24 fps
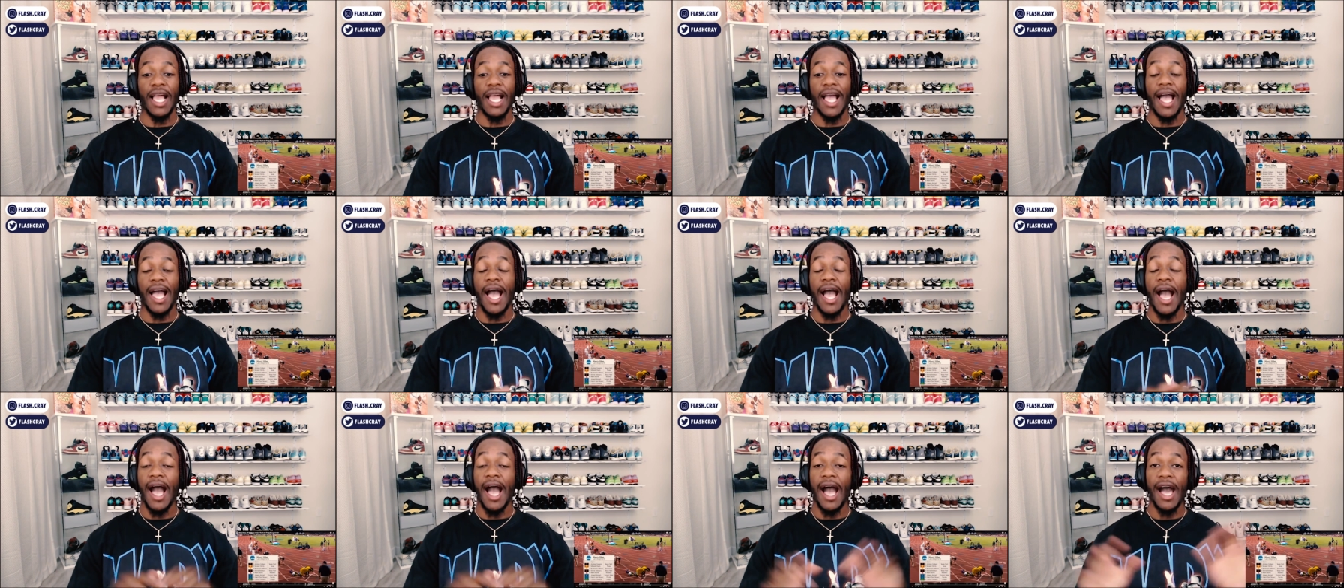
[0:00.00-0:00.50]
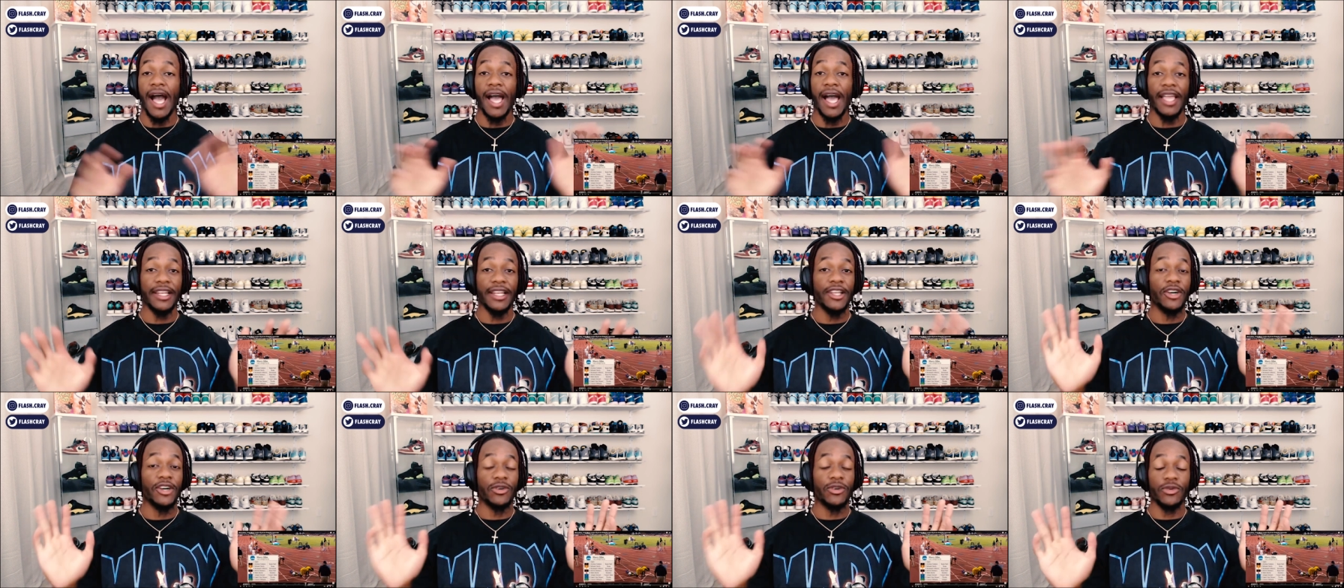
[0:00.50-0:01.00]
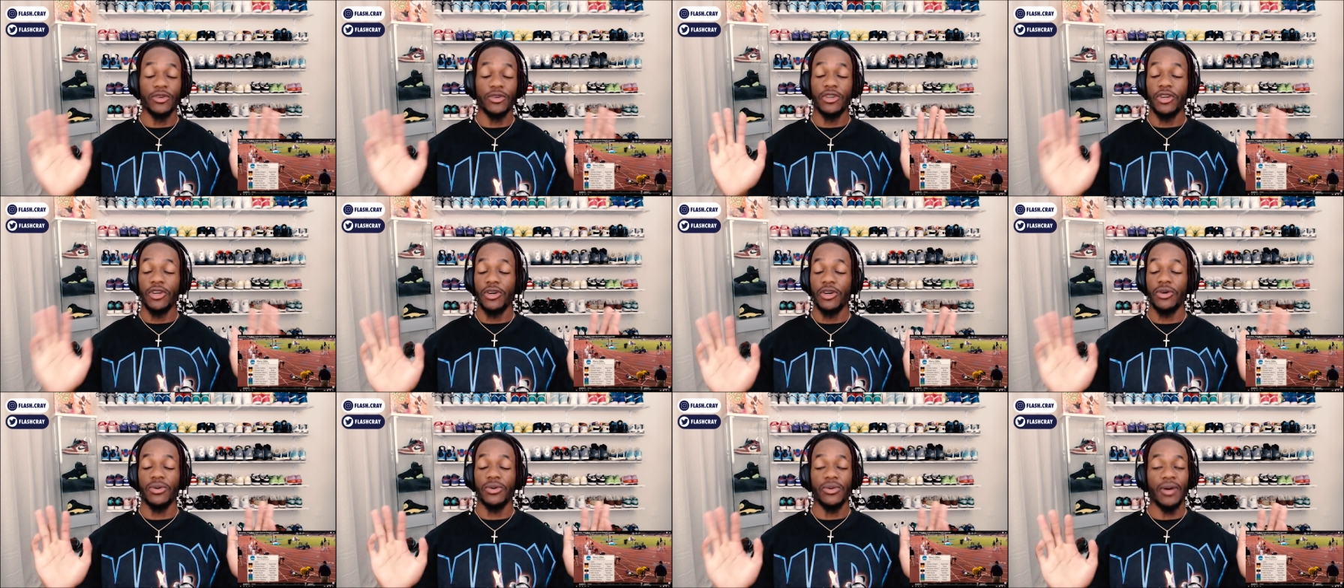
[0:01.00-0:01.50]
I don't
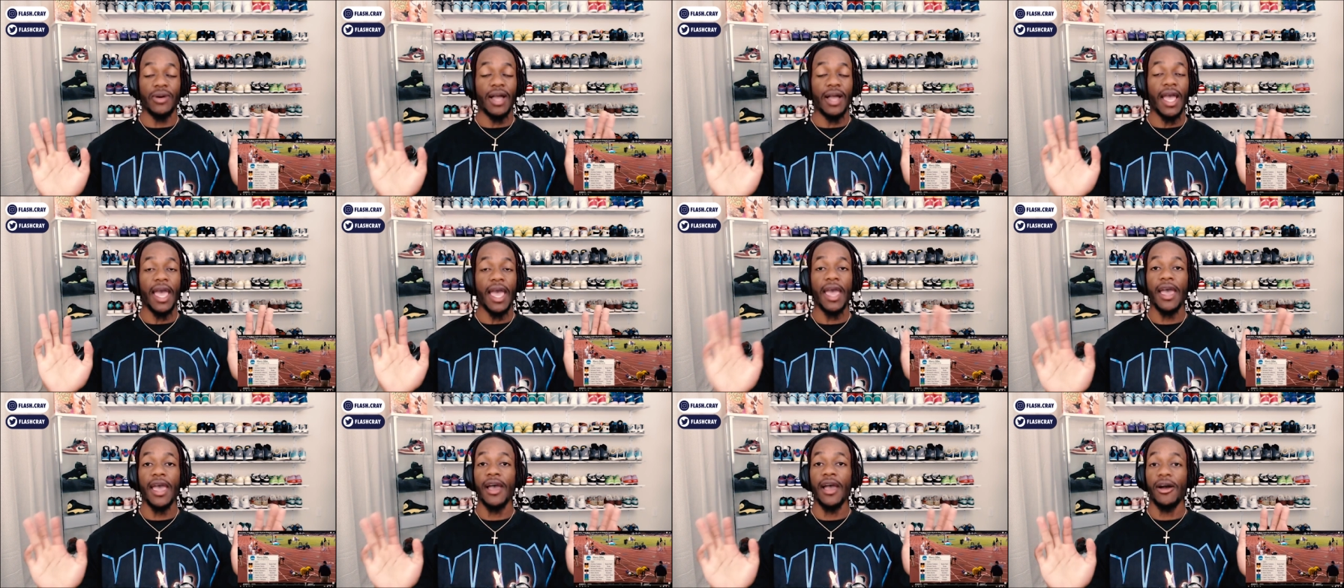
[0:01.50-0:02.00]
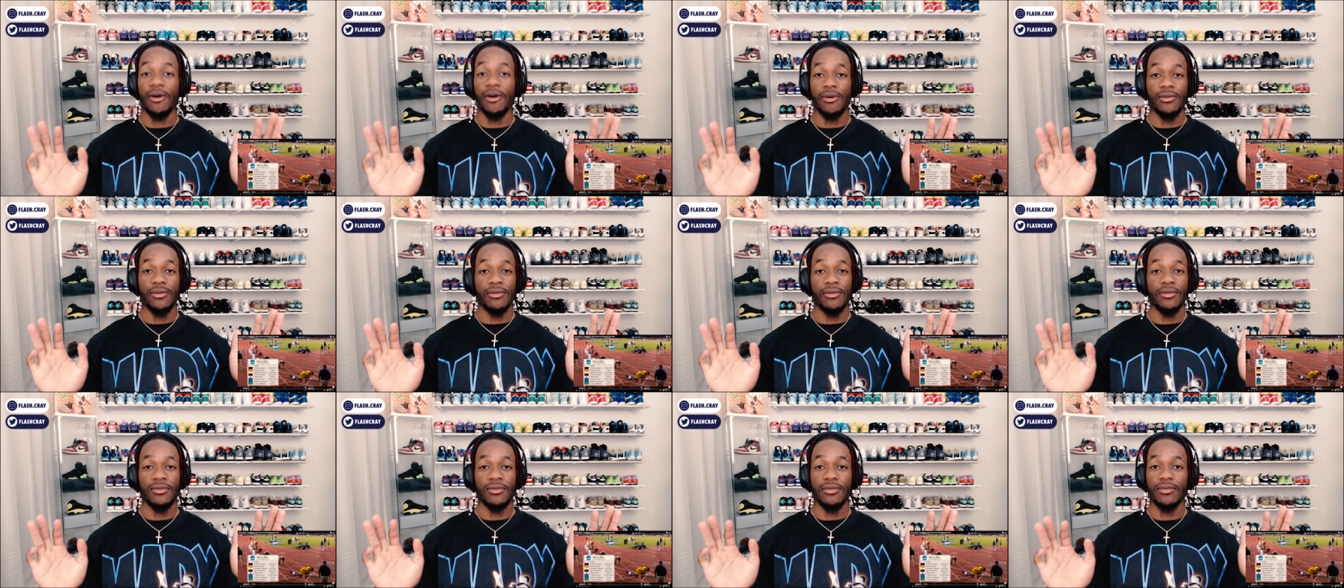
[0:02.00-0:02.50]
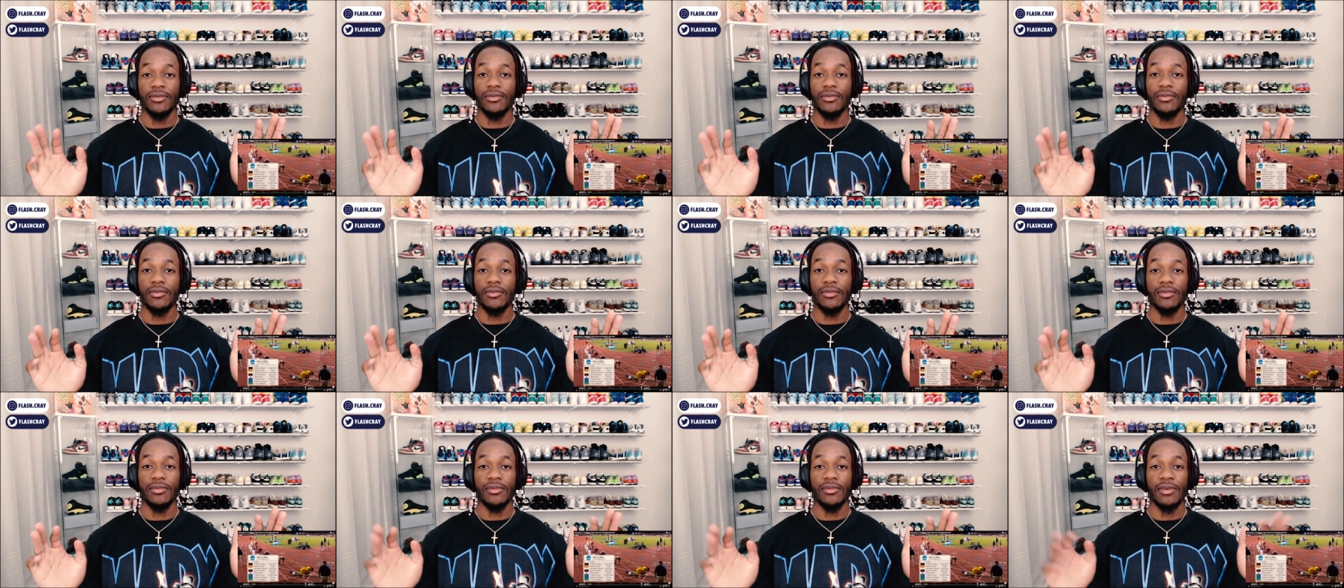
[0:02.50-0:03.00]
know how
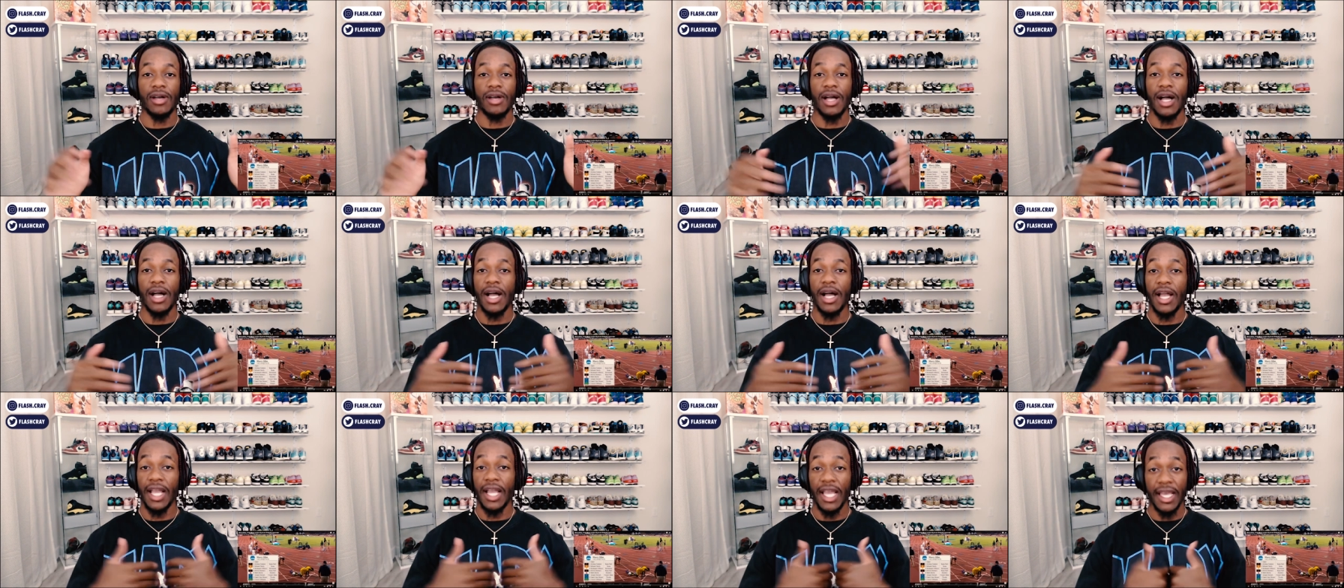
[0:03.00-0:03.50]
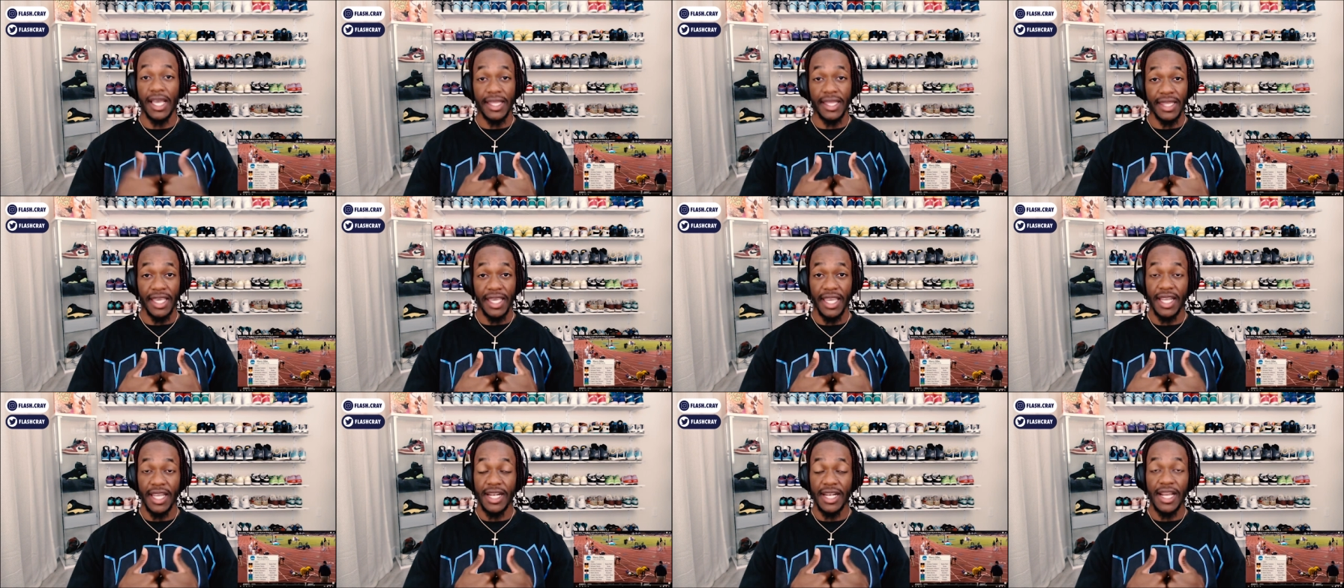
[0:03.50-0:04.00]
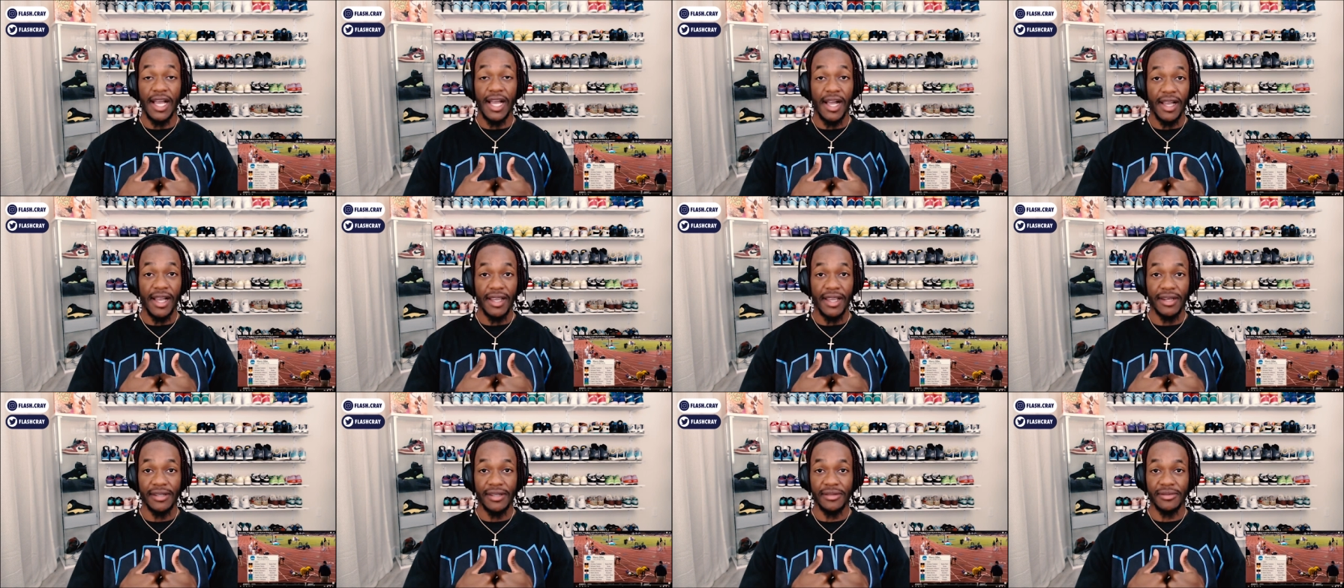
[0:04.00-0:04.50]
I got lane 9.